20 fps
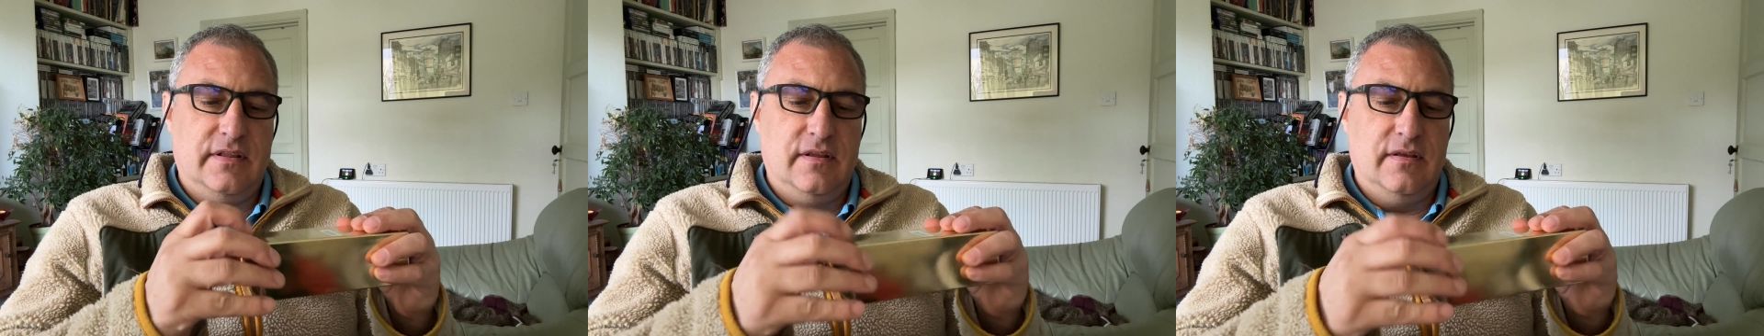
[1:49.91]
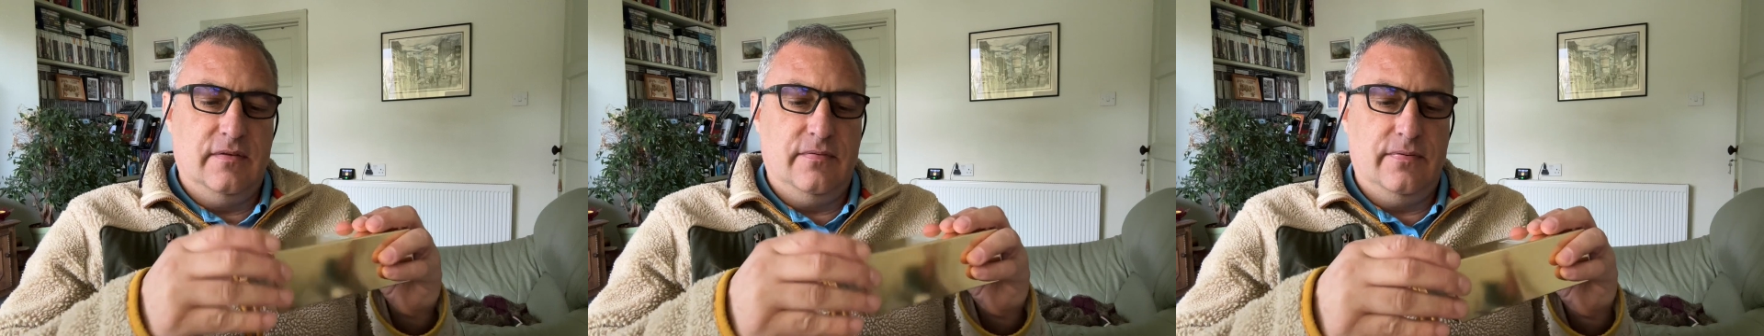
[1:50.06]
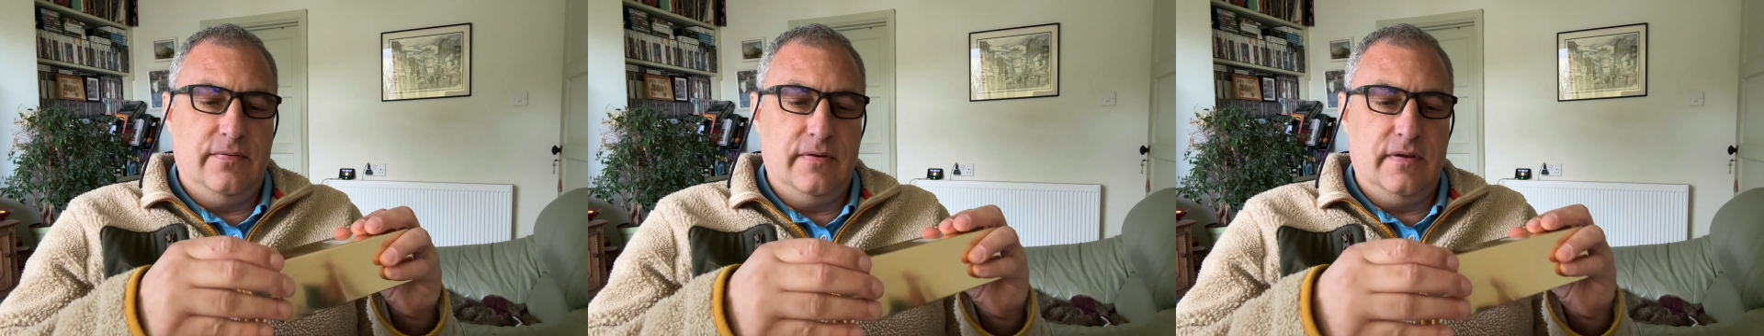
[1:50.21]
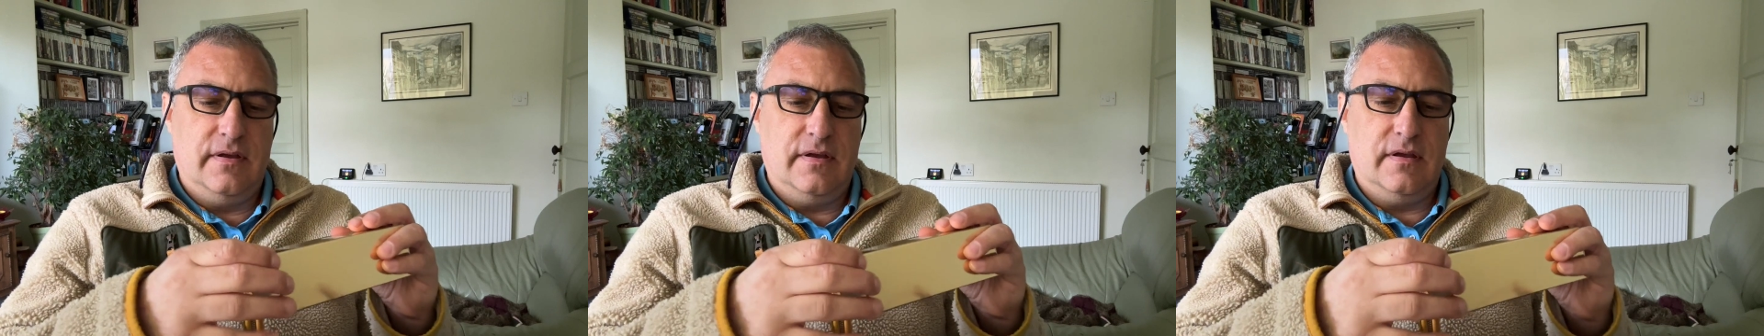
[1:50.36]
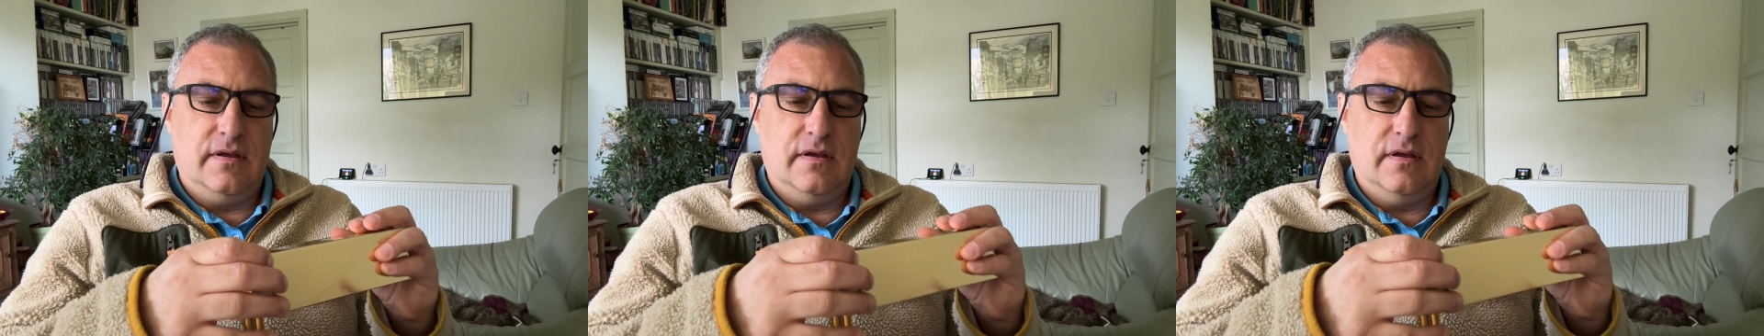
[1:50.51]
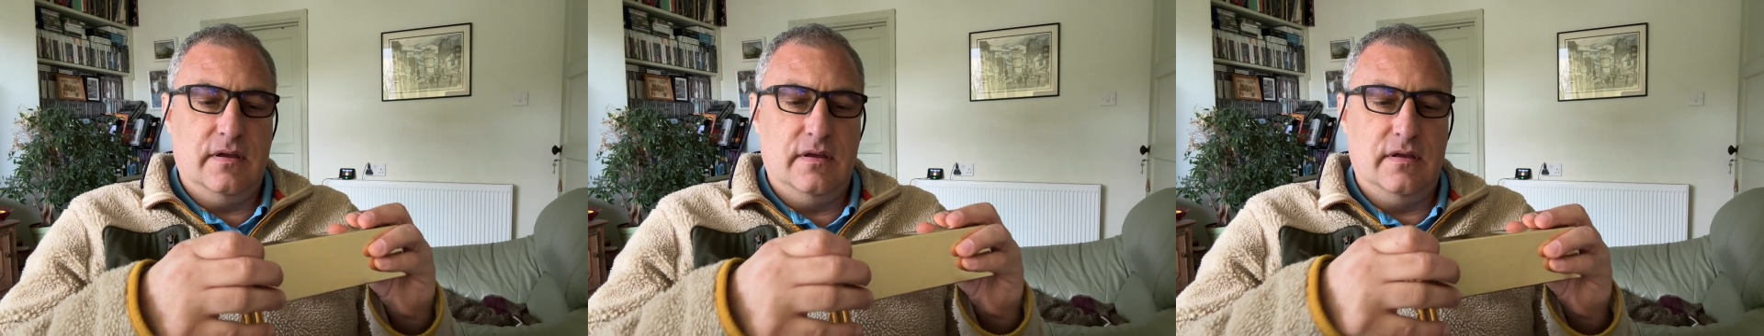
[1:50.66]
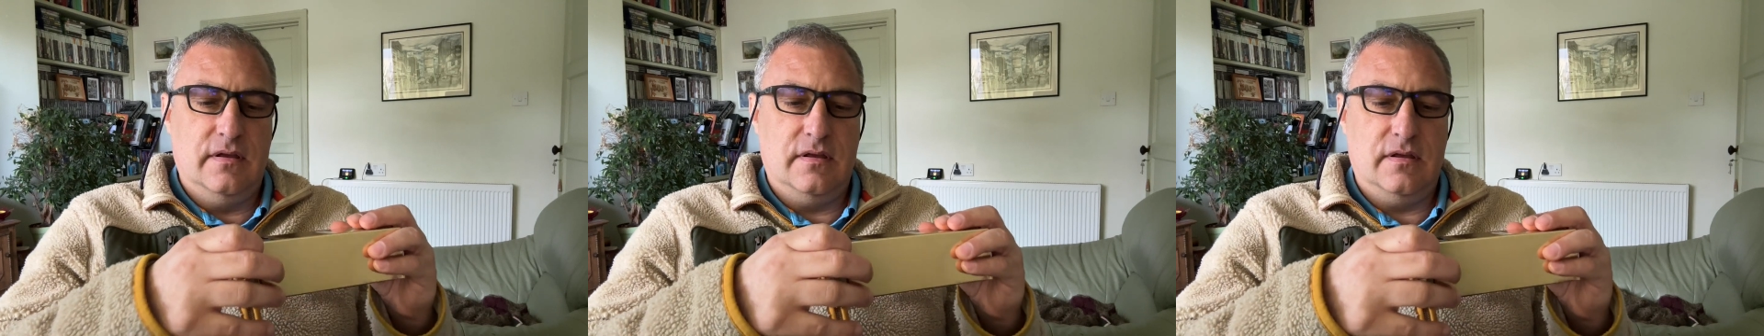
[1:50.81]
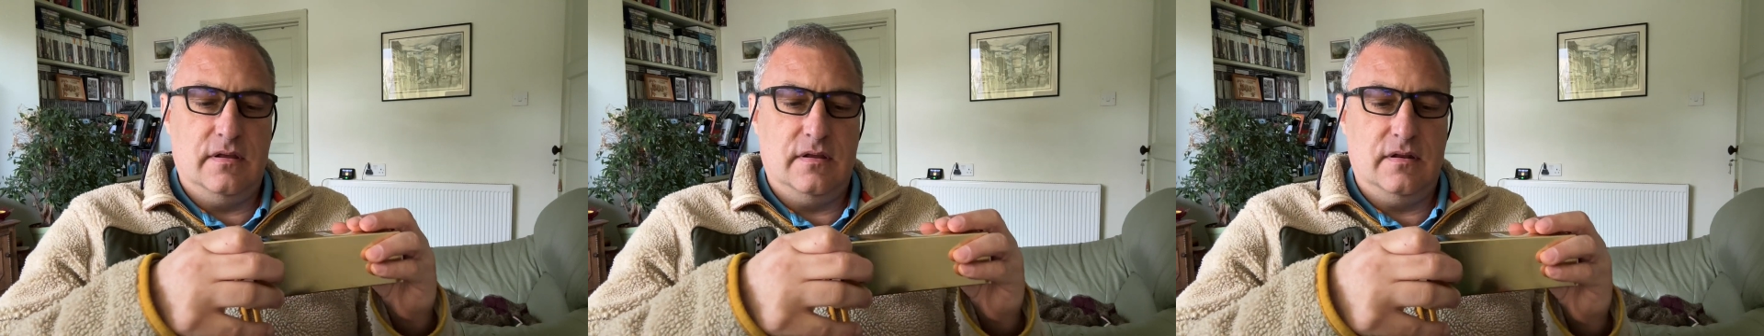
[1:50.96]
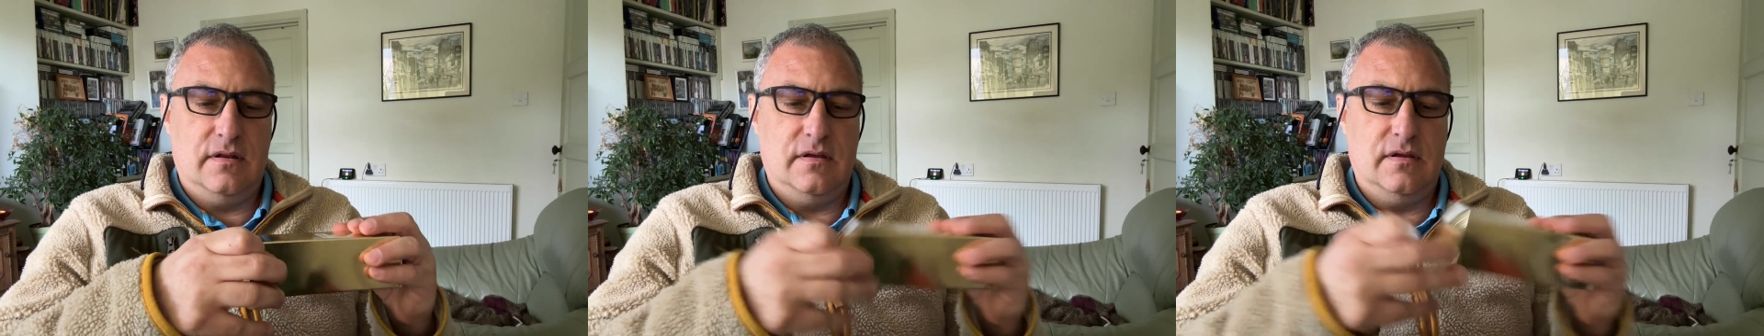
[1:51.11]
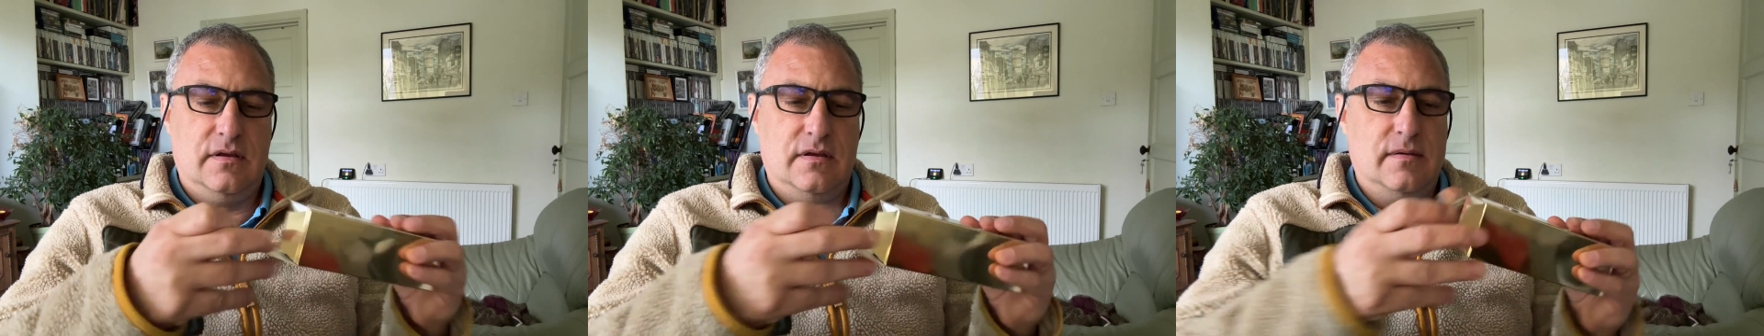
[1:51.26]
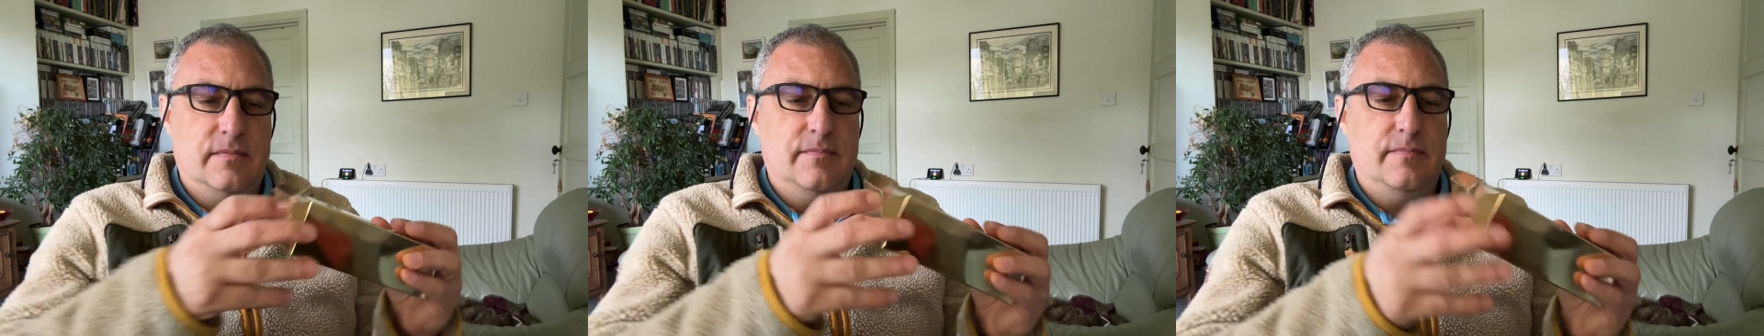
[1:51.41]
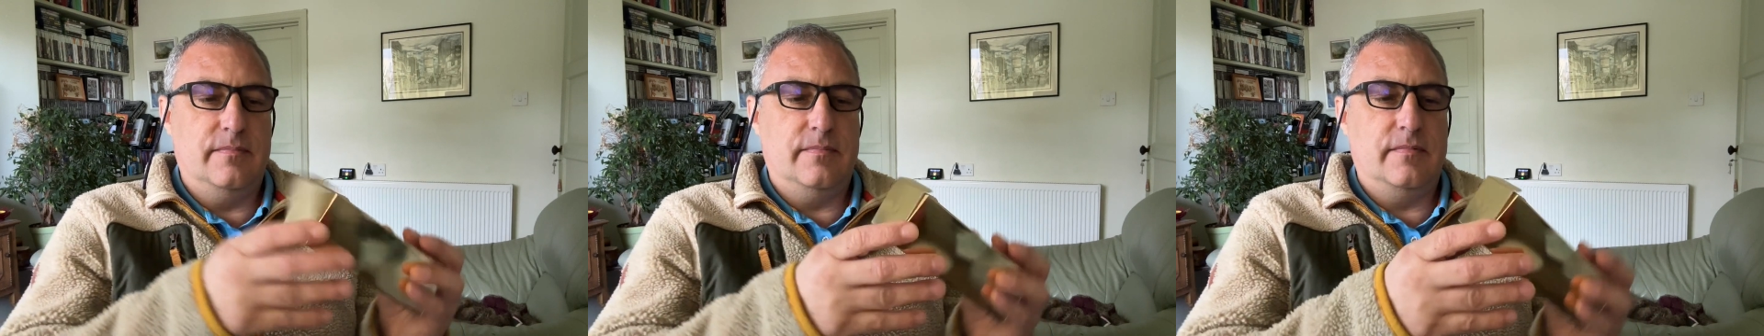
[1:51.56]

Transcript: the thing. And